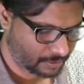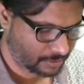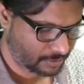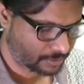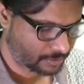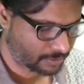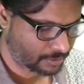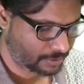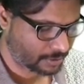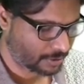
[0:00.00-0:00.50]

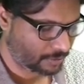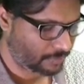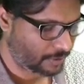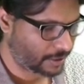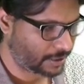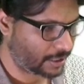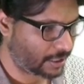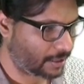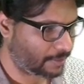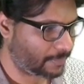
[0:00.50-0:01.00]
So now what
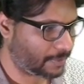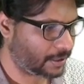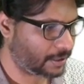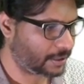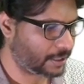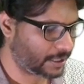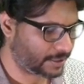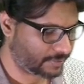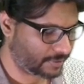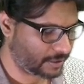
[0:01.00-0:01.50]
will happen,
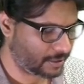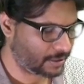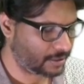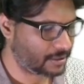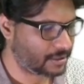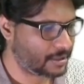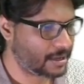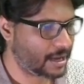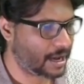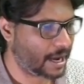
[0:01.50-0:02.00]
it will
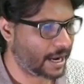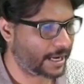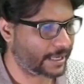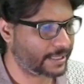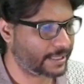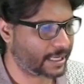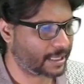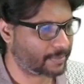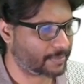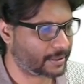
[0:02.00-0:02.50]
hide the
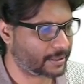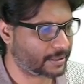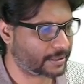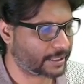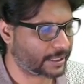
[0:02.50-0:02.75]
element.